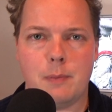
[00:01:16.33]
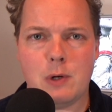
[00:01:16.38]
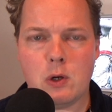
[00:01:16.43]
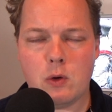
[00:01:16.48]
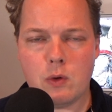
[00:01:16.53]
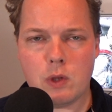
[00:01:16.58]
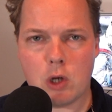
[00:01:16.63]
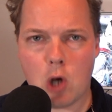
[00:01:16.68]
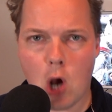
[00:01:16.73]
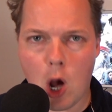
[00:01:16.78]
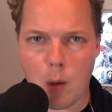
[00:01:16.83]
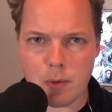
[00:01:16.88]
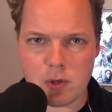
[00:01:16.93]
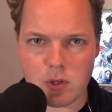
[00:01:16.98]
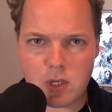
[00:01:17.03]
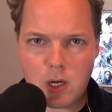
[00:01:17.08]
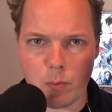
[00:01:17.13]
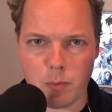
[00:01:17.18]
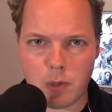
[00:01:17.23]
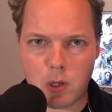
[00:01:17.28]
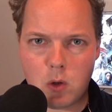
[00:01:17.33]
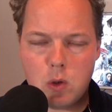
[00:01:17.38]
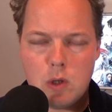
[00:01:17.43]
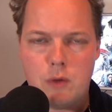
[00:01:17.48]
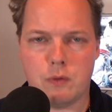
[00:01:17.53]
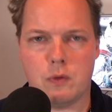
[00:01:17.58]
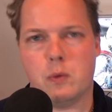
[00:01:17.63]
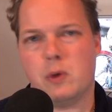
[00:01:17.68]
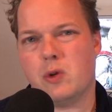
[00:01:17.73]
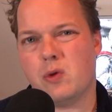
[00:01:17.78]
me know in the comments down below
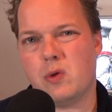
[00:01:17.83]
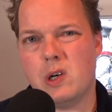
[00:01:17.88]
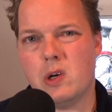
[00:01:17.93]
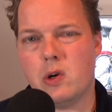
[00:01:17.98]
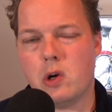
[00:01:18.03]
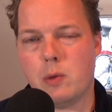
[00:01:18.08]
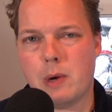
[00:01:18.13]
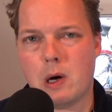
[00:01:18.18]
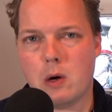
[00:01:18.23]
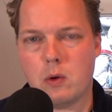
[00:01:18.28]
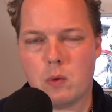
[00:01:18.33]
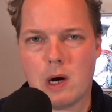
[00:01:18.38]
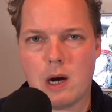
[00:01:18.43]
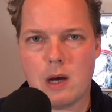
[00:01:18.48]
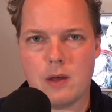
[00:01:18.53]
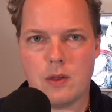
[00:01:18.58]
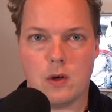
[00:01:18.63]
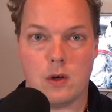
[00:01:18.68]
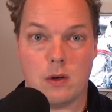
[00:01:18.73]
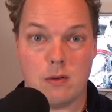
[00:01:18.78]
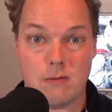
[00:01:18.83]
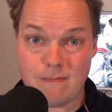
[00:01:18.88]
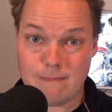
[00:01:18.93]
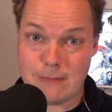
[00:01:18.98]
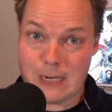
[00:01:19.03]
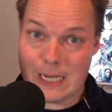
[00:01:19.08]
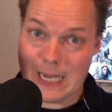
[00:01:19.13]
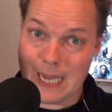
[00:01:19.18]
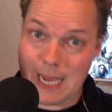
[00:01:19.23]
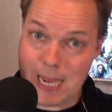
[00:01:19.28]
if you want to hear about why the
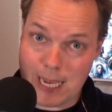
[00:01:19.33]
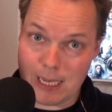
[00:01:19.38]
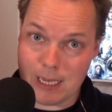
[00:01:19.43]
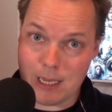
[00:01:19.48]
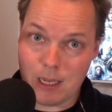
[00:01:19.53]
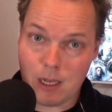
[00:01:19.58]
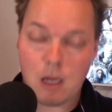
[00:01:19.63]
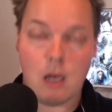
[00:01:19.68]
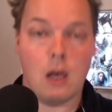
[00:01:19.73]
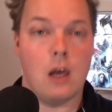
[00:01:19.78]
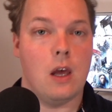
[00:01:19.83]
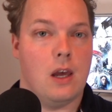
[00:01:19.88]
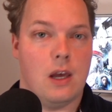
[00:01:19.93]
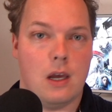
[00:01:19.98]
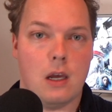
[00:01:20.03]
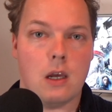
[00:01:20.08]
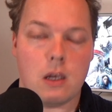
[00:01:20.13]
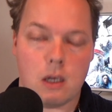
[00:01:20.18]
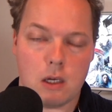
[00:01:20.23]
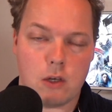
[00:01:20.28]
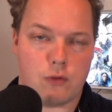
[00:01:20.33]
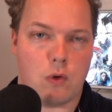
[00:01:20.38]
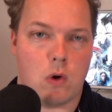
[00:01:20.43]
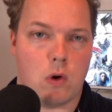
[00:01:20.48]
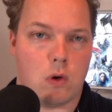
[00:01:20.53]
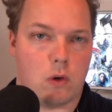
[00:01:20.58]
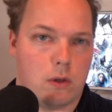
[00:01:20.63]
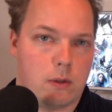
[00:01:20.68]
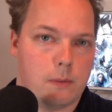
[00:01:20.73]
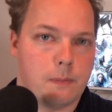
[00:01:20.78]
kick is wrong.